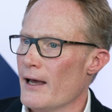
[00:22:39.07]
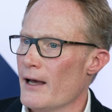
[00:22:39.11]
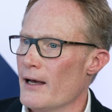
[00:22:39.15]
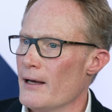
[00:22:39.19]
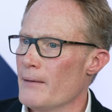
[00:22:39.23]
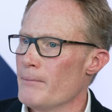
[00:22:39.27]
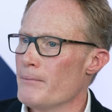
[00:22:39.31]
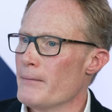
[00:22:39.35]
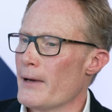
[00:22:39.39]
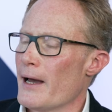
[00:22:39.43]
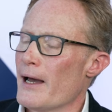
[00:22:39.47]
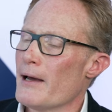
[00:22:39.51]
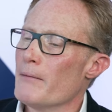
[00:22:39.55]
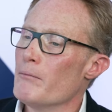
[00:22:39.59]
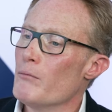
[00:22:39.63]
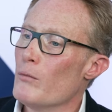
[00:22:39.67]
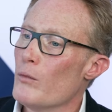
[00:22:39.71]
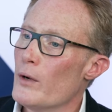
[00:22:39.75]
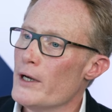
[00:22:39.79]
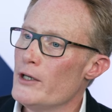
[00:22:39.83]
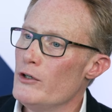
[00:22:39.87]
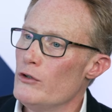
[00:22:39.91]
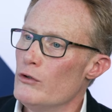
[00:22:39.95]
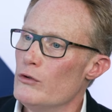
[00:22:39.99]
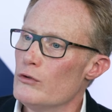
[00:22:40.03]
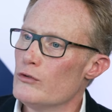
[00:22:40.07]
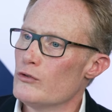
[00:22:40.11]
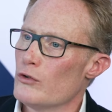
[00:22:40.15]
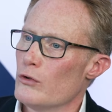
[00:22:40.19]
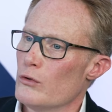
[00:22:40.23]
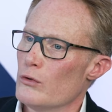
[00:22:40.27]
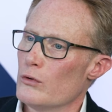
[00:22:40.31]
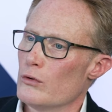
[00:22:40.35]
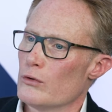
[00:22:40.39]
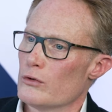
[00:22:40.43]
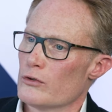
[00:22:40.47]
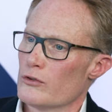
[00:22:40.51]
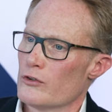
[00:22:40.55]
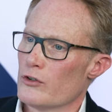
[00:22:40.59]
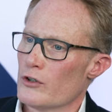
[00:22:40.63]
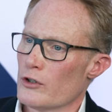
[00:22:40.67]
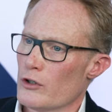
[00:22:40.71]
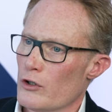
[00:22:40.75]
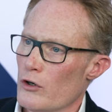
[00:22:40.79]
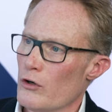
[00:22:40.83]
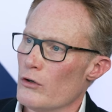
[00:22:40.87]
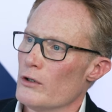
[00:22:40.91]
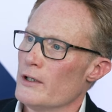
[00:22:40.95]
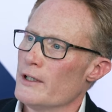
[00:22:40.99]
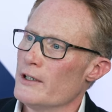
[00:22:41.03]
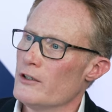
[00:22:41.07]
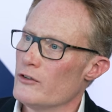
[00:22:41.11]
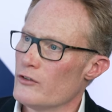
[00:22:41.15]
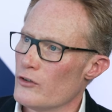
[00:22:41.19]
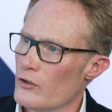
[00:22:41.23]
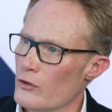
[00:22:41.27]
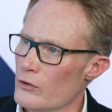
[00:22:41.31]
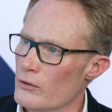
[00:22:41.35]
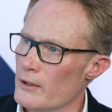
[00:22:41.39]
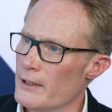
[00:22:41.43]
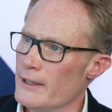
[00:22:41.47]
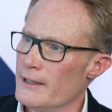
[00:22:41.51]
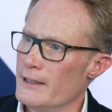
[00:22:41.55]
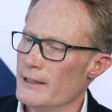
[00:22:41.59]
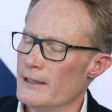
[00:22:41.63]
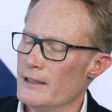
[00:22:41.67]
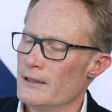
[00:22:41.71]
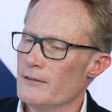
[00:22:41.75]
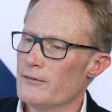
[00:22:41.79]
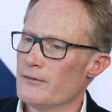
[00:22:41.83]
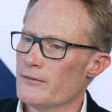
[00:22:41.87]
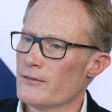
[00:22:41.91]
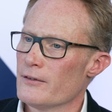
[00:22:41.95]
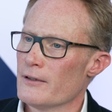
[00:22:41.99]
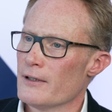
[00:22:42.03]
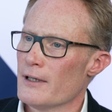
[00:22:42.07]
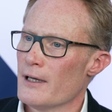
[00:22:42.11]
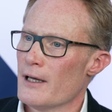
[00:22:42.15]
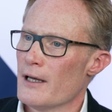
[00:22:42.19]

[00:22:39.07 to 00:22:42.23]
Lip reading: And when you talk to colleagues who leave,